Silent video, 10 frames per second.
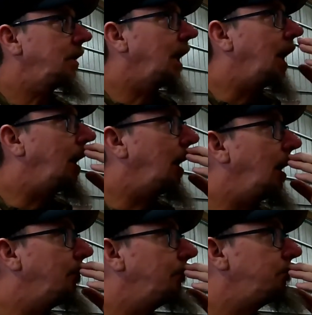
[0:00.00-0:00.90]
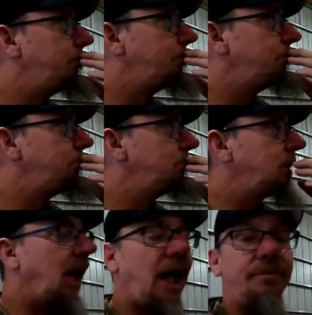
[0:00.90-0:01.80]

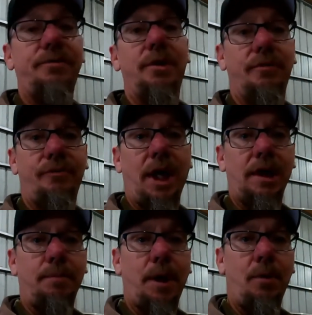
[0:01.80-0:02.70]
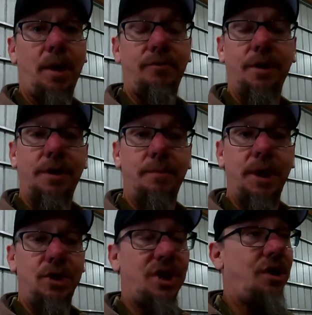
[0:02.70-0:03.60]
After the fact, my wife looked at
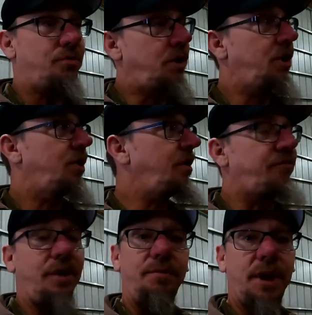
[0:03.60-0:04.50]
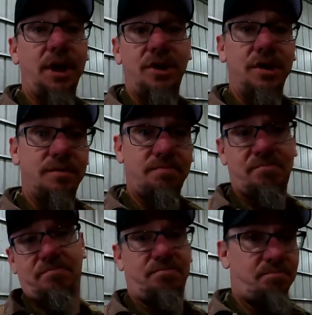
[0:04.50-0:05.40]
me and she goes, well, you could have filmed it and just
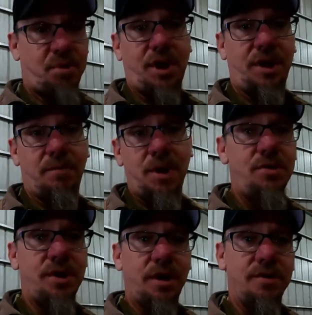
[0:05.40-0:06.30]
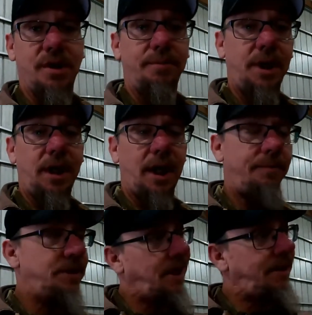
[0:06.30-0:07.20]
put it to music or something. And
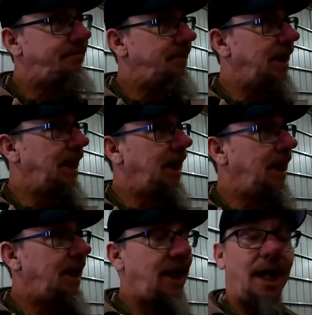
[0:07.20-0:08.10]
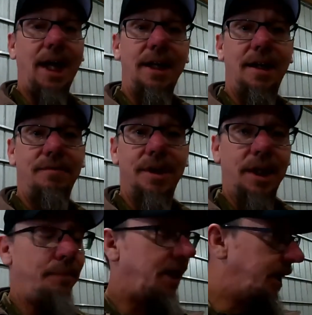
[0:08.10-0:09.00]
I'm like, yeah, I didn't even
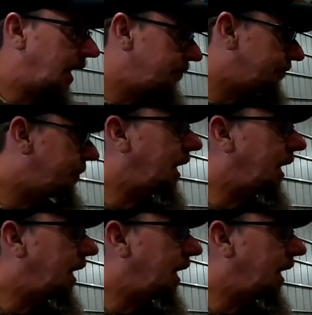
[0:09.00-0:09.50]
think about that.